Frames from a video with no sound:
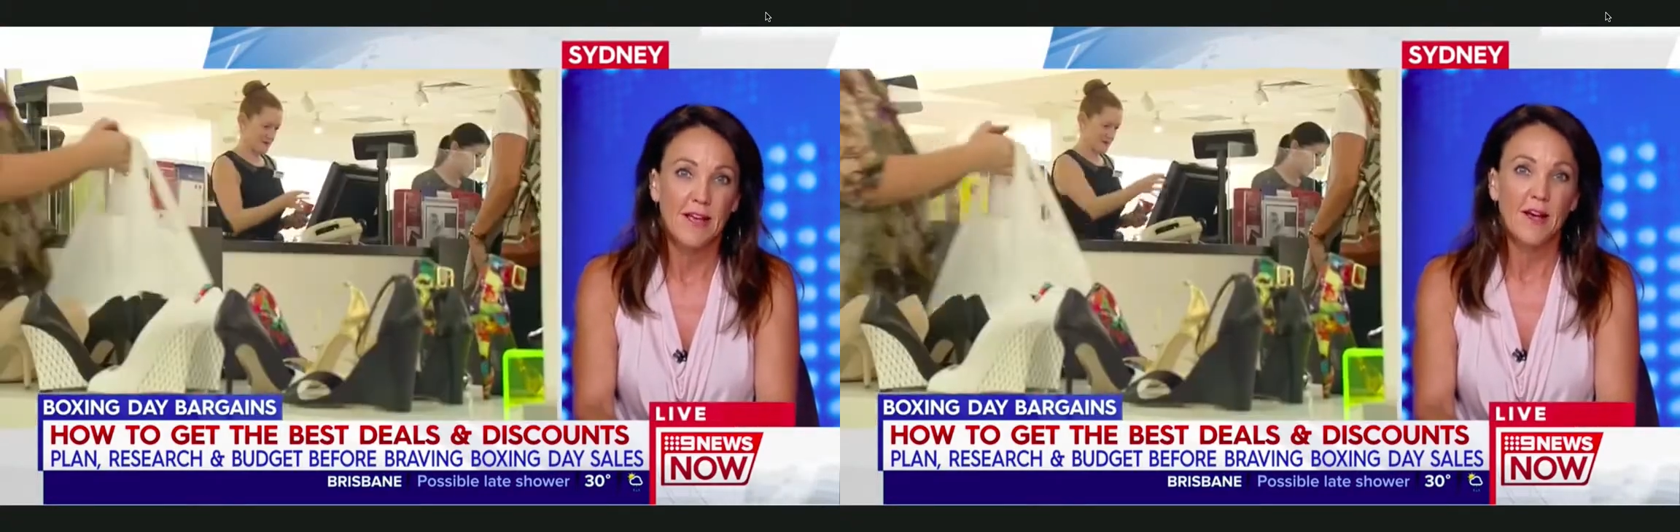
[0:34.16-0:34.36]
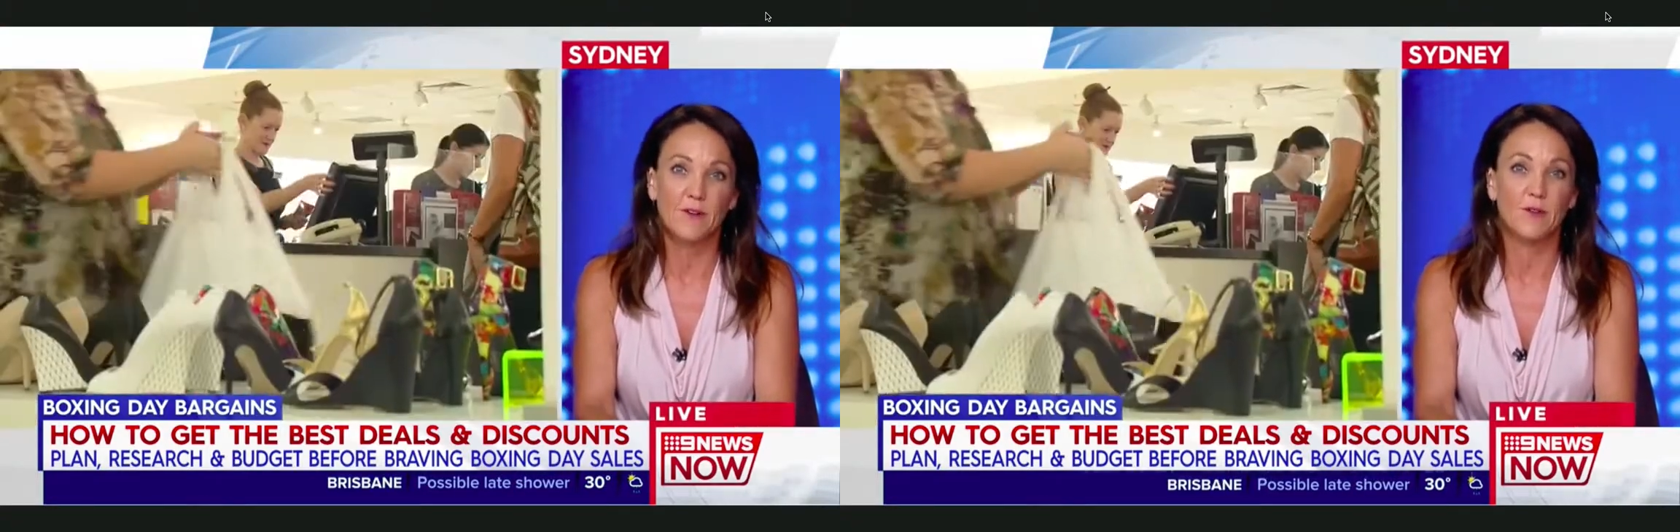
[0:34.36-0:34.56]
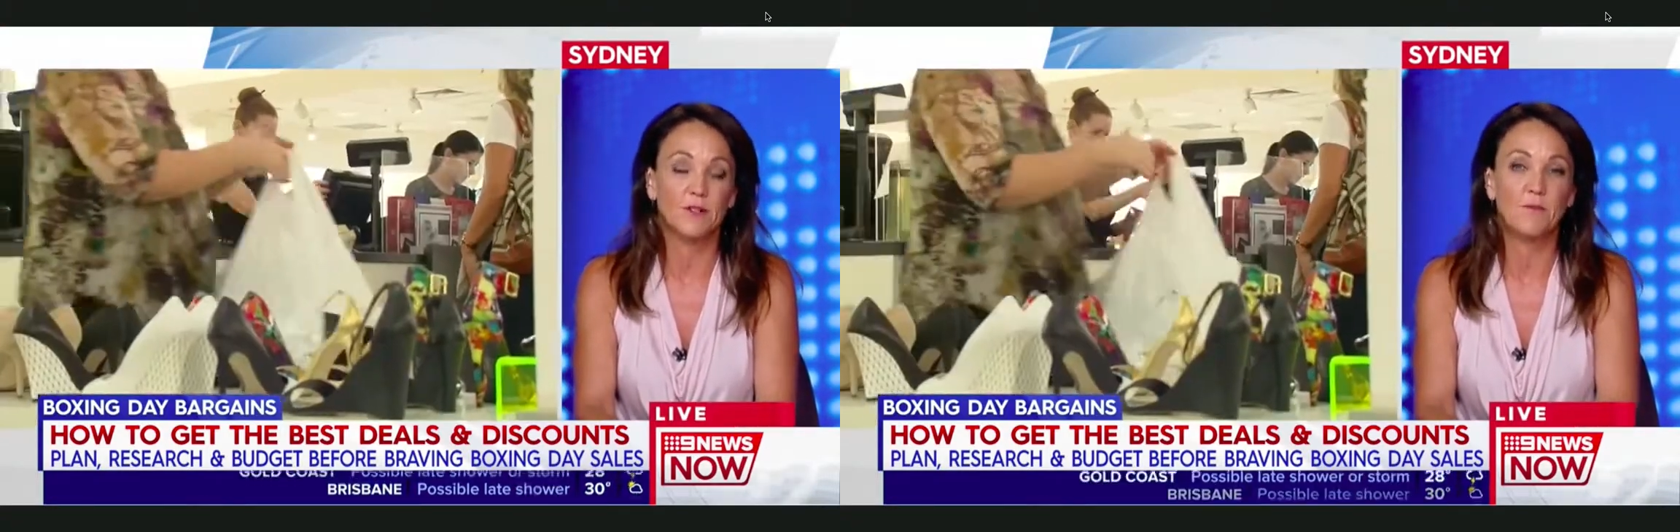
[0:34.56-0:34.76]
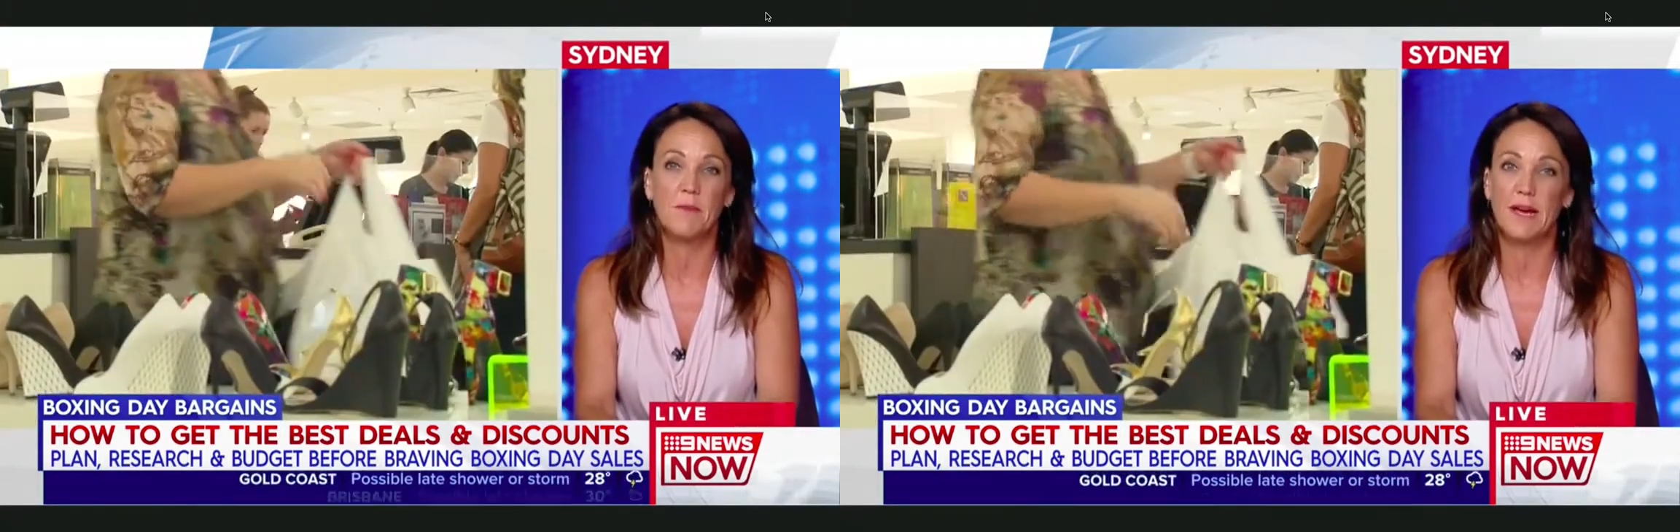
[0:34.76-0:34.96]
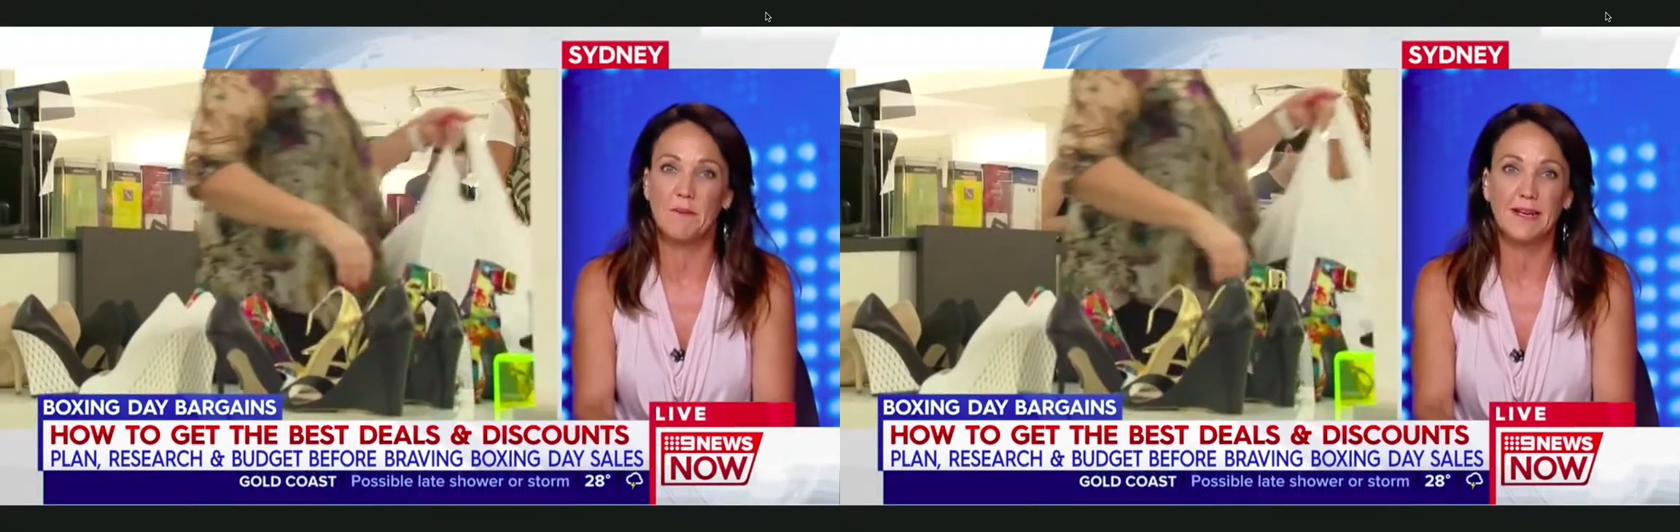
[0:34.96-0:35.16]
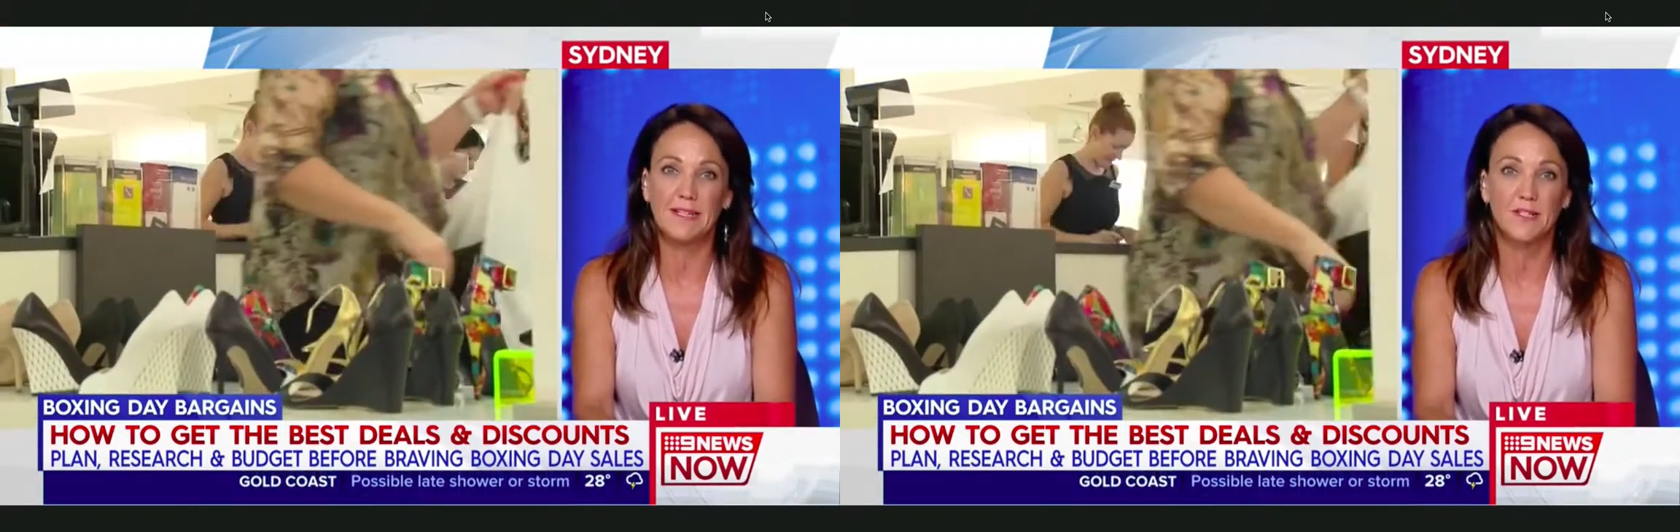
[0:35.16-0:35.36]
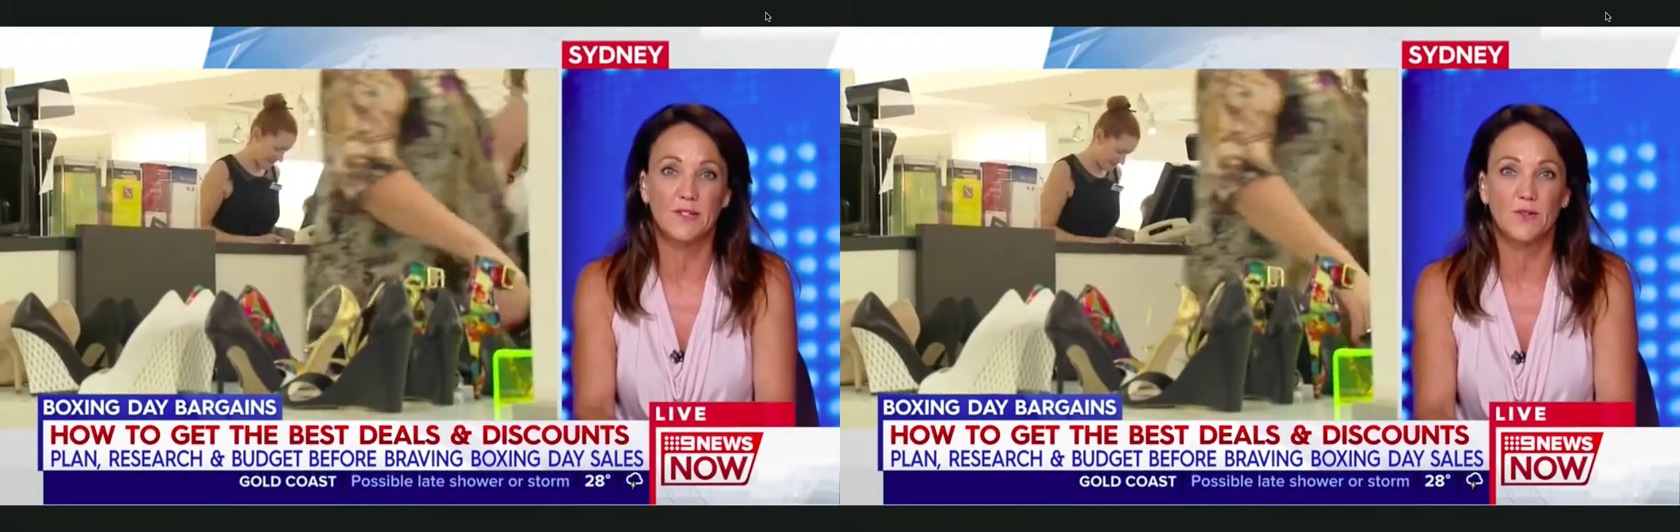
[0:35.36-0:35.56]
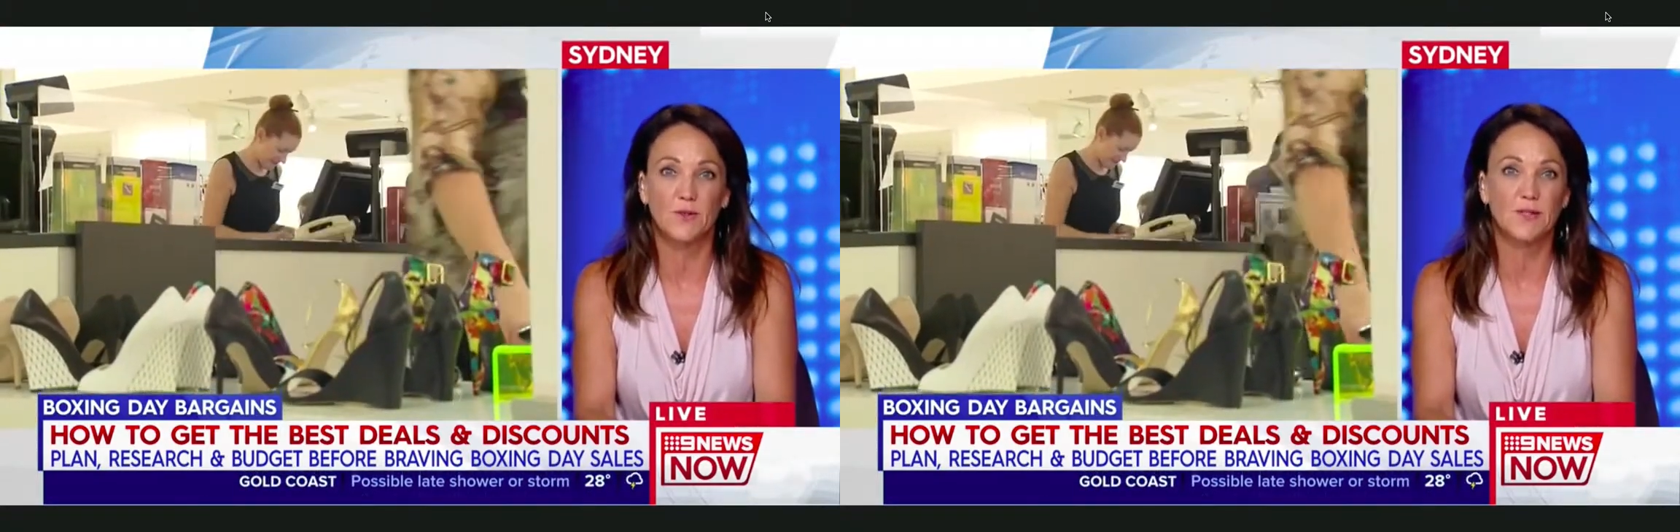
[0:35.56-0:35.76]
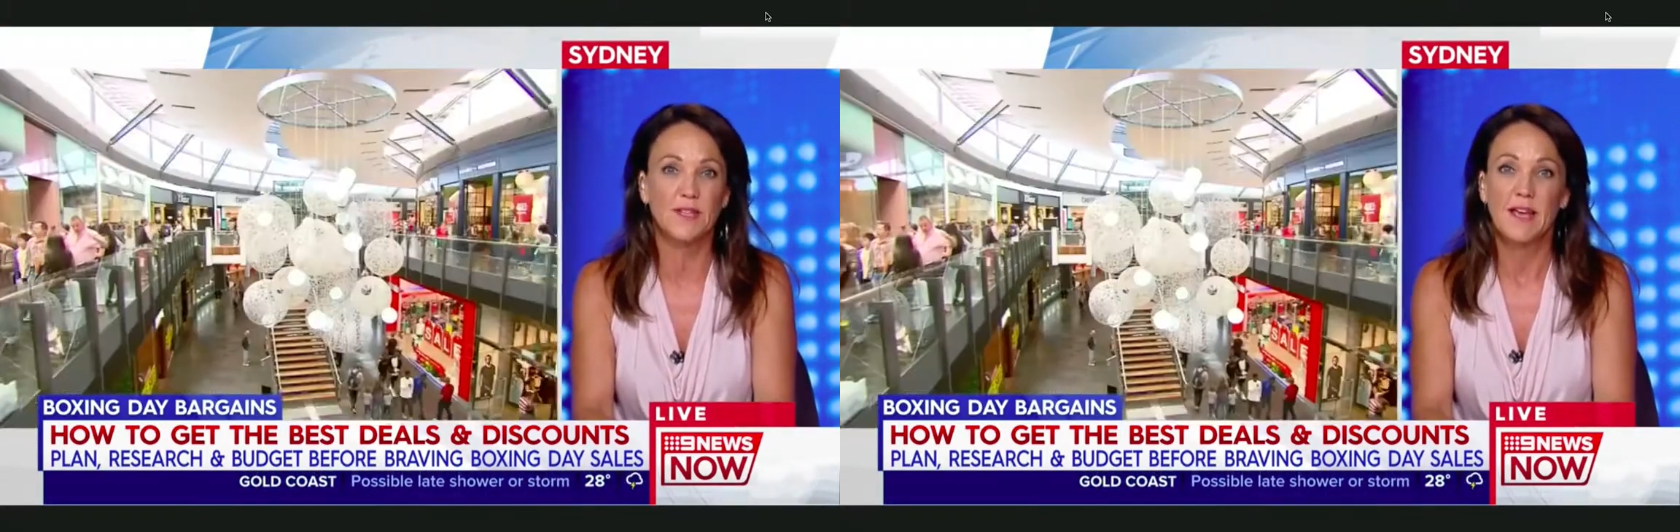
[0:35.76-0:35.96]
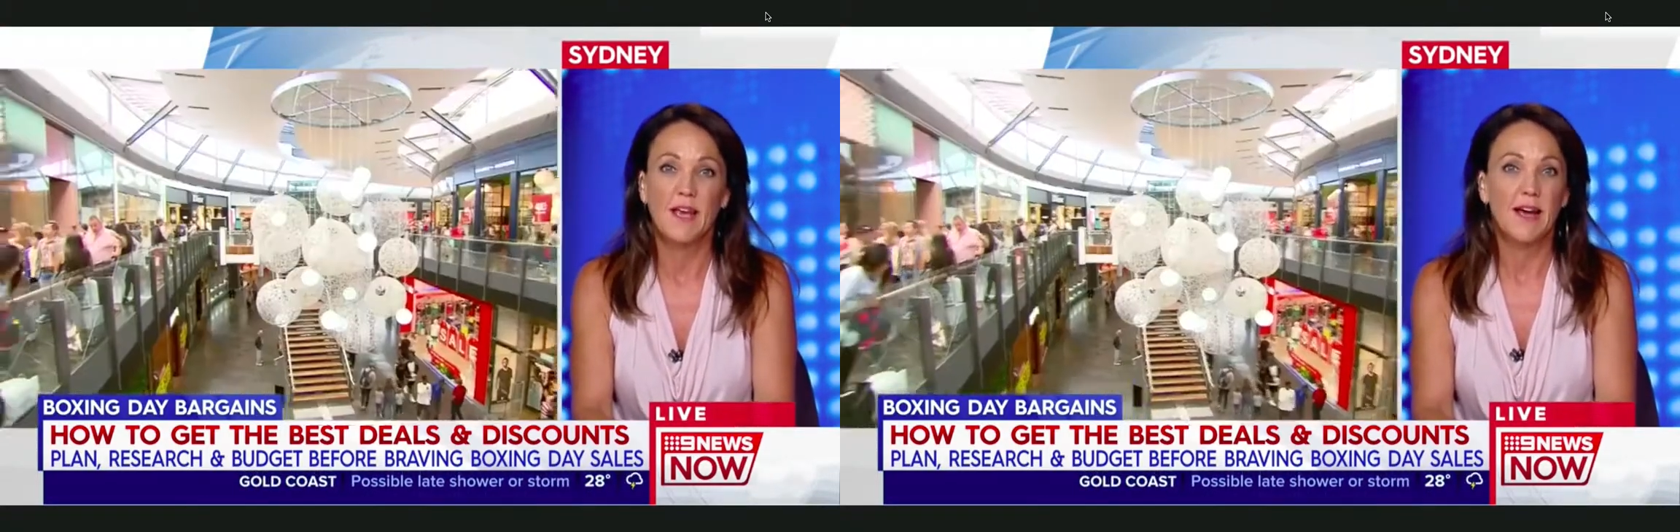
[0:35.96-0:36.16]
across many, many stores
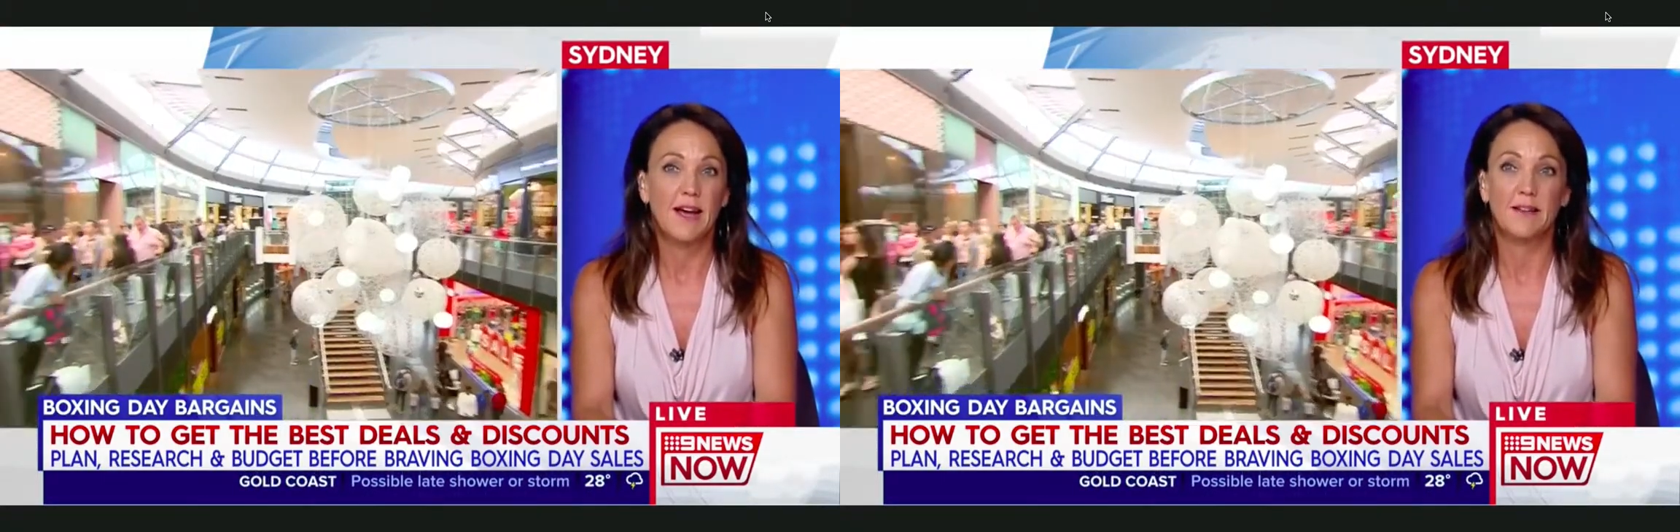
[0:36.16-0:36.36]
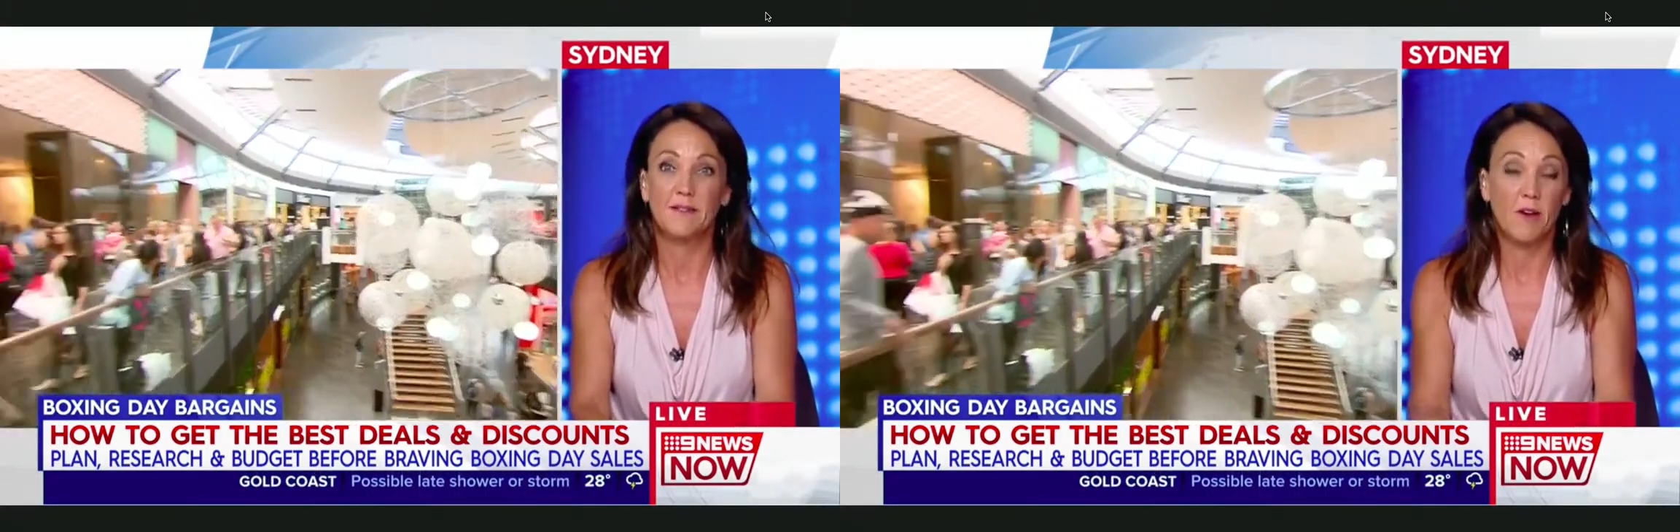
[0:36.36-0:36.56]
uh,